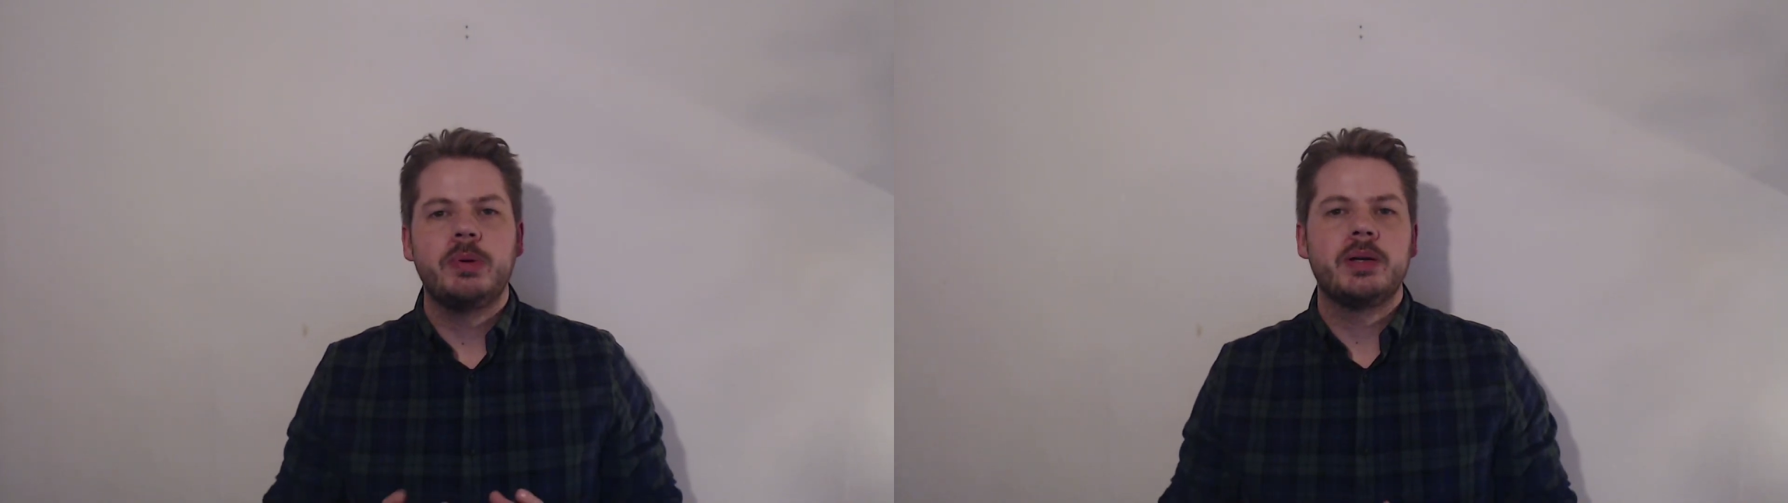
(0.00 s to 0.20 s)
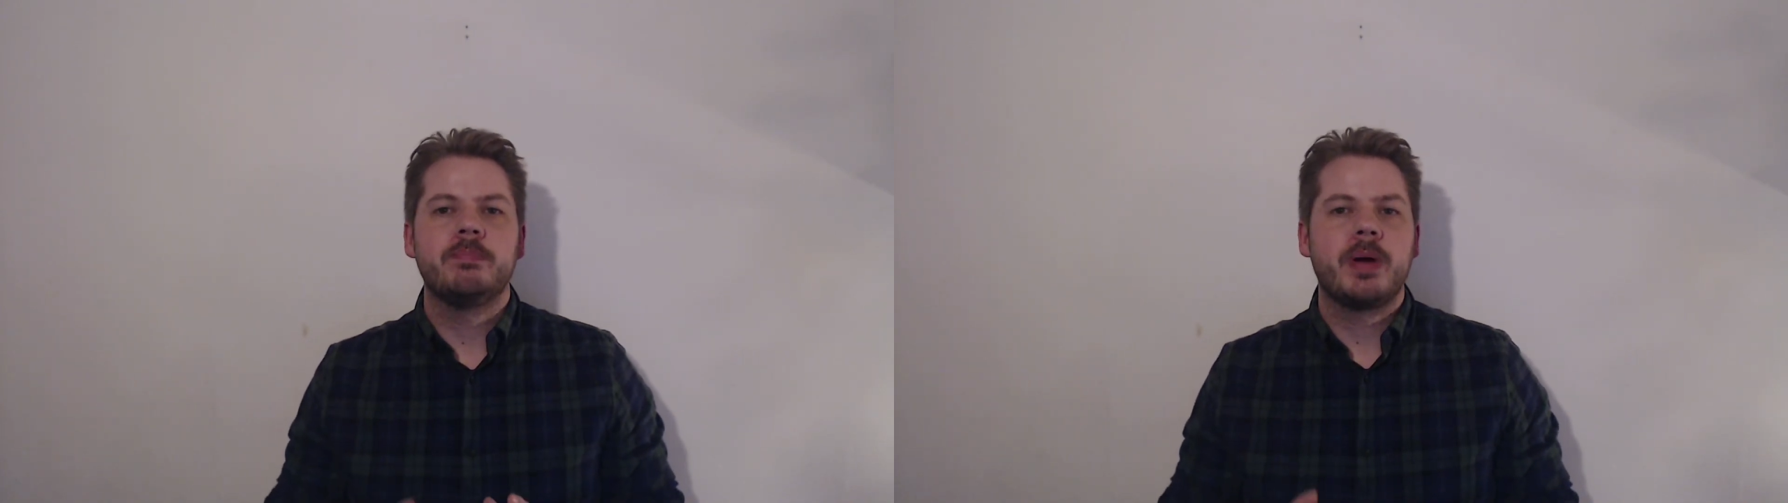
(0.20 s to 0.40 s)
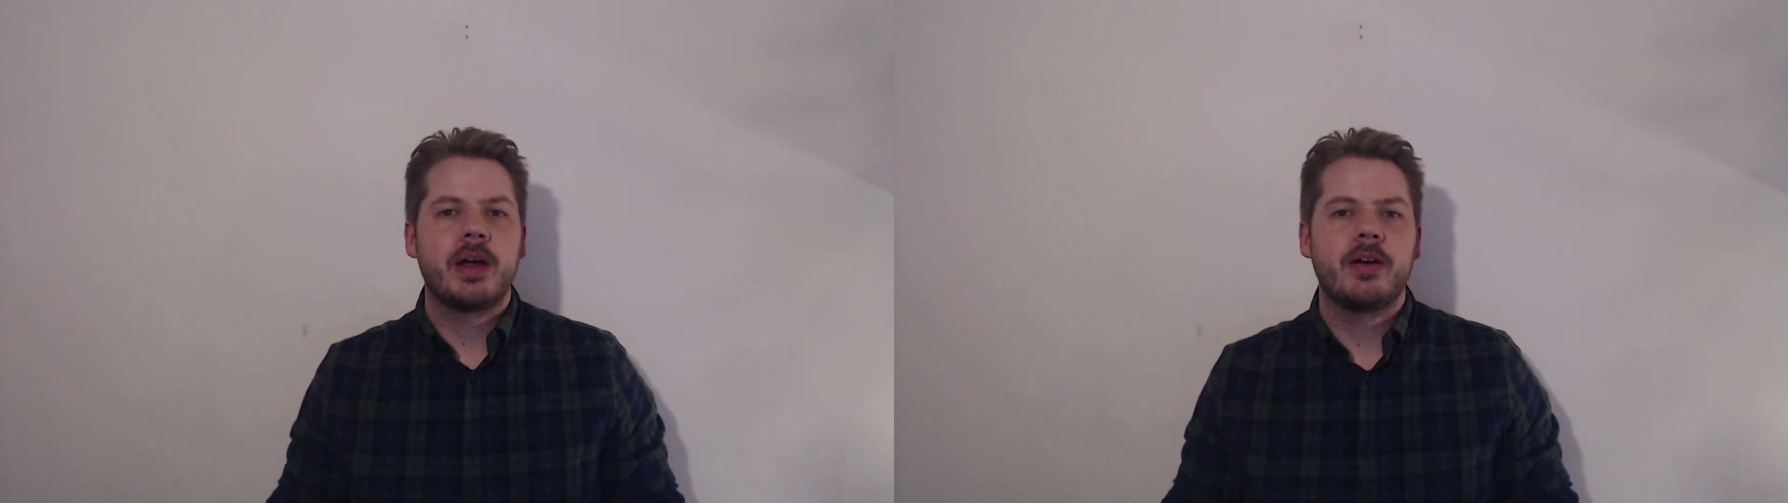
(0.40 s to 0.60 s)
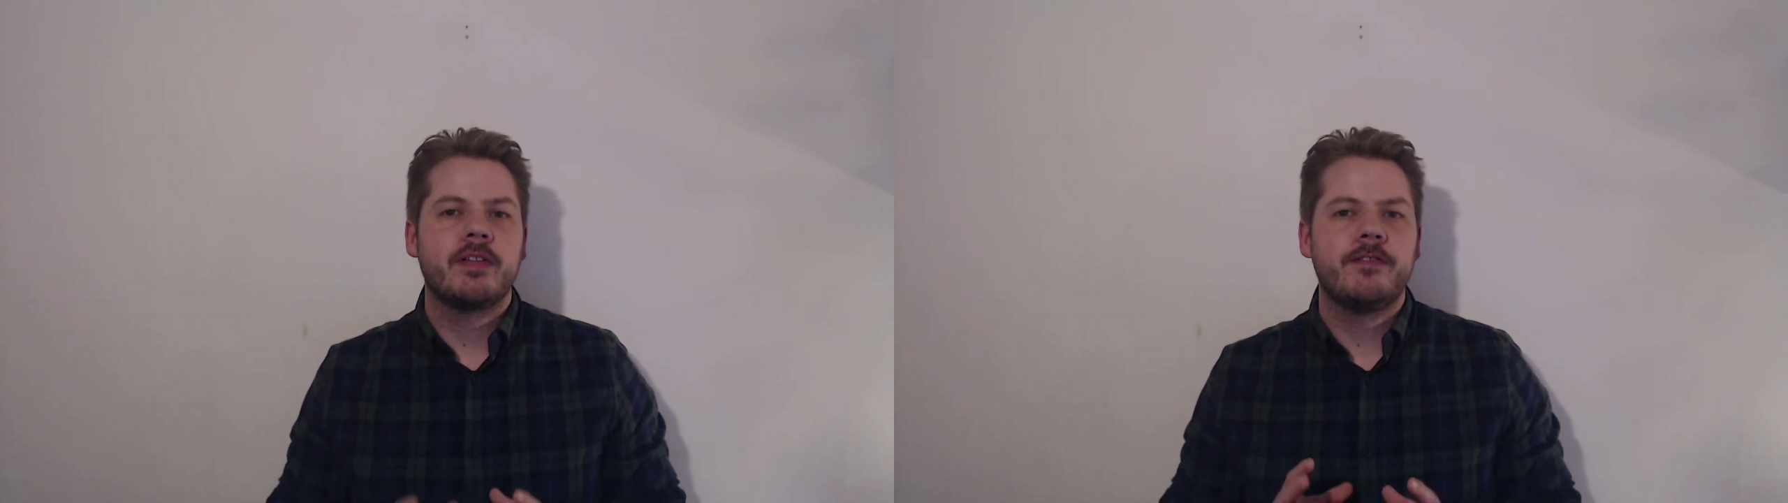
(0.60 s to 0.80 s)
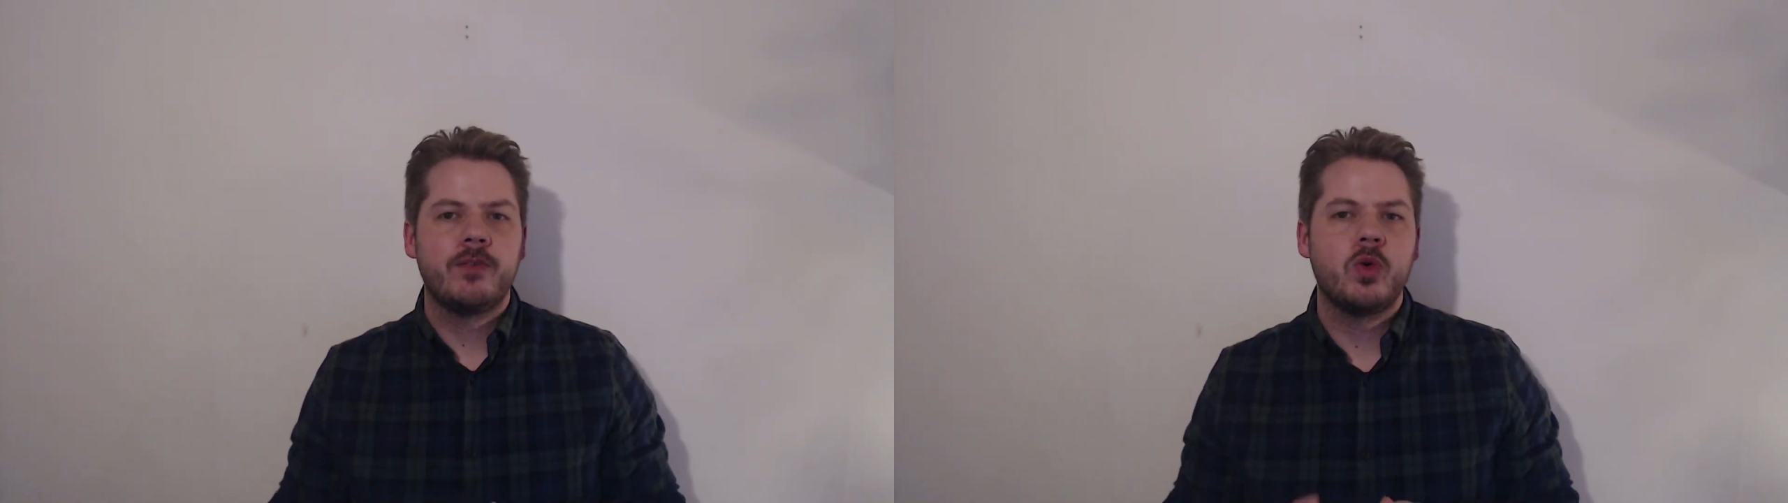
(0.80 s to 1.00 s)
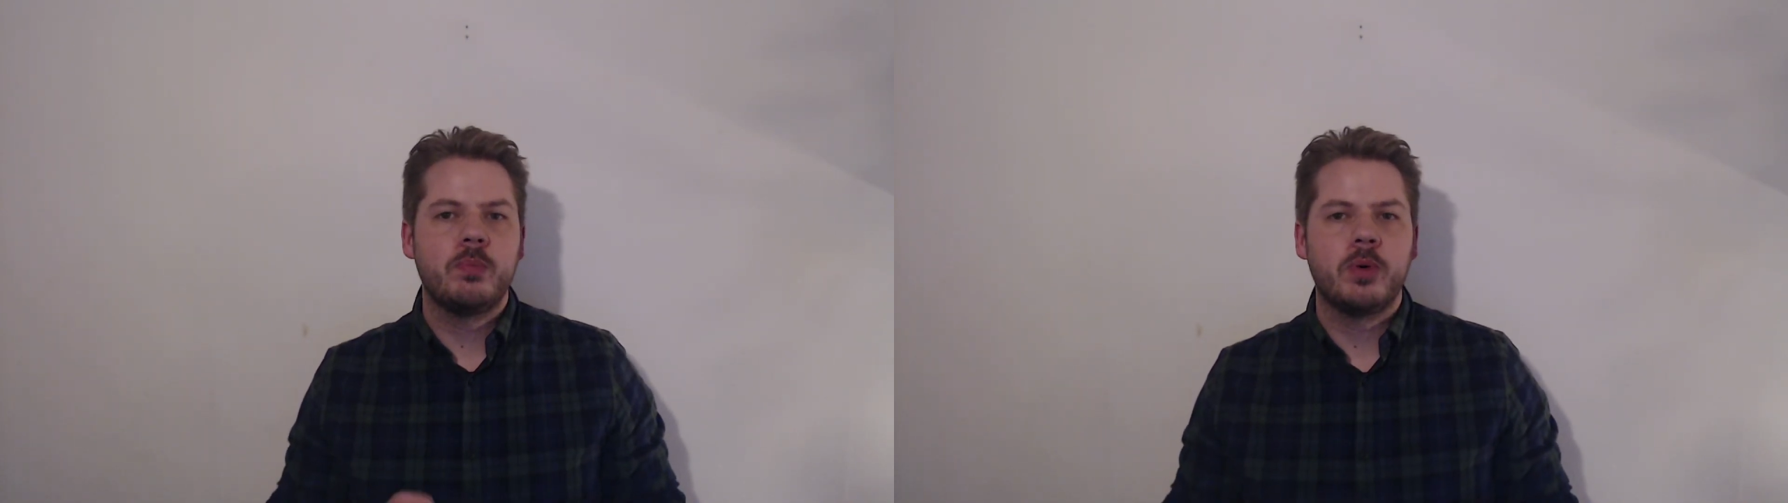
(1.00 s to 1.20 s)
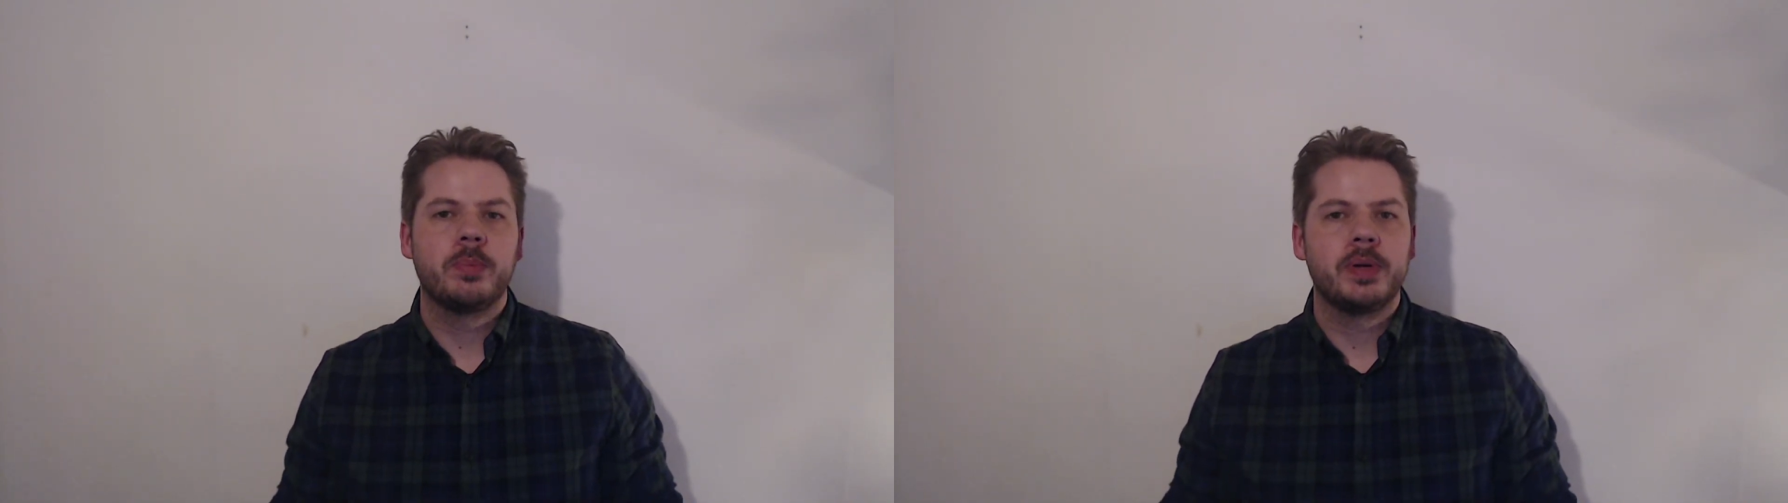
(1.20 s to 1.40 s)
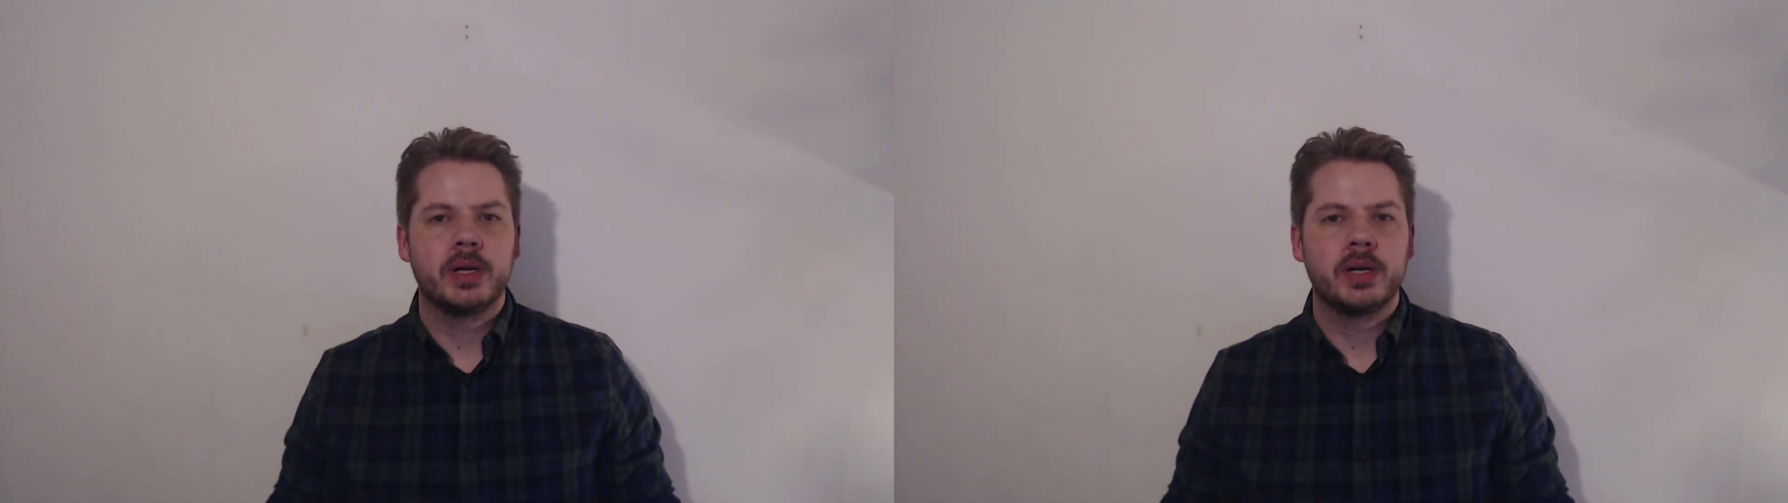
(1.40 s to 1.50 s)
comparing four popular